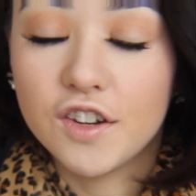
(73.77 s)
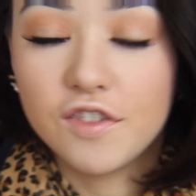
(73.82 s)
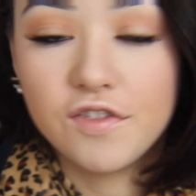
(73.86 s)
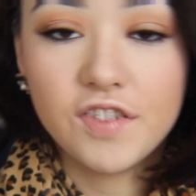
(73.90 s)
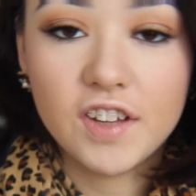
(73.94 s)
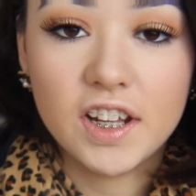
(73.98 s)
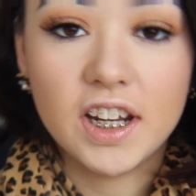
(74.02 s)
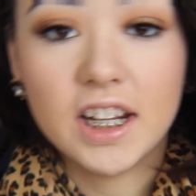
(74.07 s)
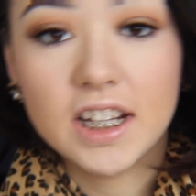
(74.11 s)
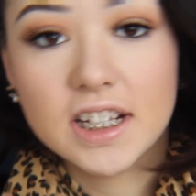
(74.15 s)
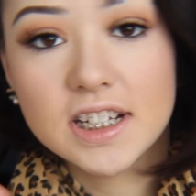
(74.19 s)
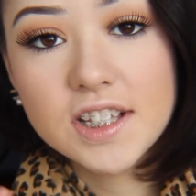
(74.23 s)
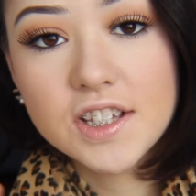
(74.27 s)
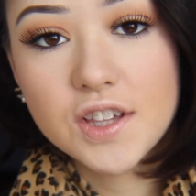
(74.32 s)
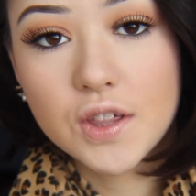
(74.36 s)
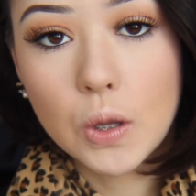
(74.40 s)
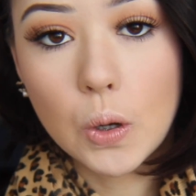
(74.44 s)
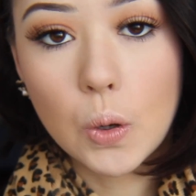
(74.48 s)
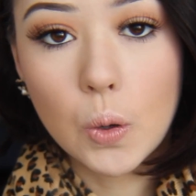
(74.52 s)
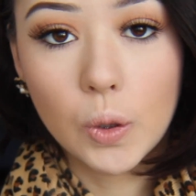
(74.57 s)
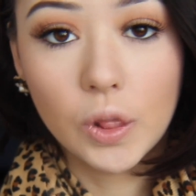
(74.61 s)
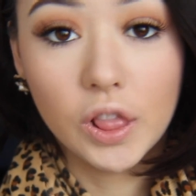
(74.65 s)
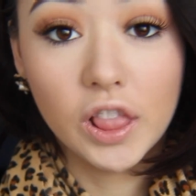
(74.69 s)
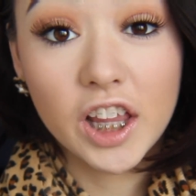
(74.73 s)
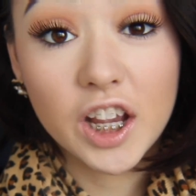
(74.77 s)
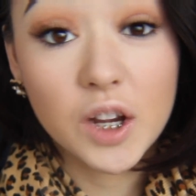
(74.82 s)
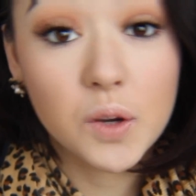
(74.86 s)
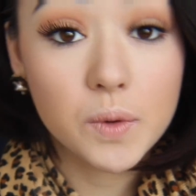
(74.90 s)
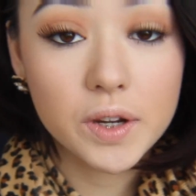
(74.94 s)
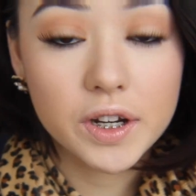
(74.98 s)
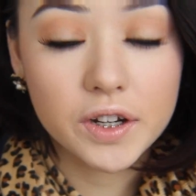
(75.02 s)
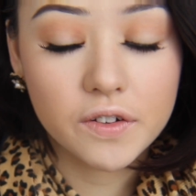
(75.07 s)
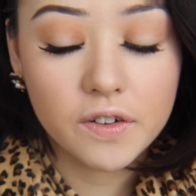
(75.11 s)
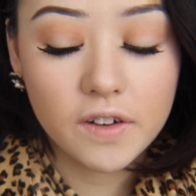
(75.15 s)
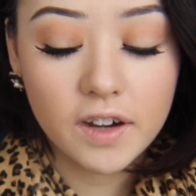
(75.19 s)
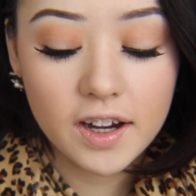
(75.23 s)
feeding into the whole
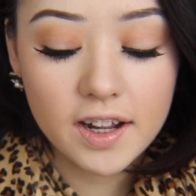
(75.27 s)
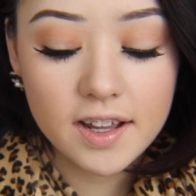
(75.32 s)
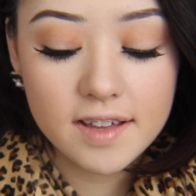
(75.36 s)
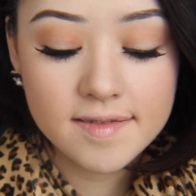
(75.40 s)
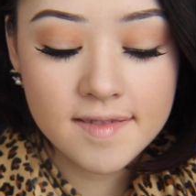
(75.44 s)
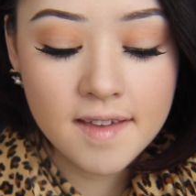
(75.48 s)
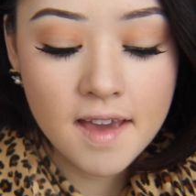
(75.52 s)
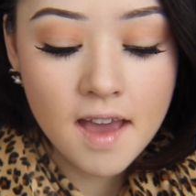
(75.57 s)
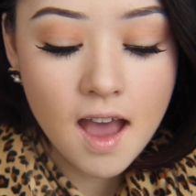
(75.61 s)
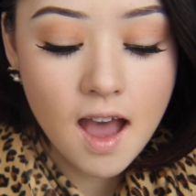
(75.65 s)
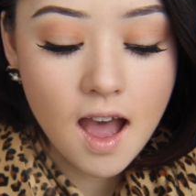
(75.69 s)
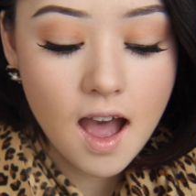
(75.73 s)
liquid craze.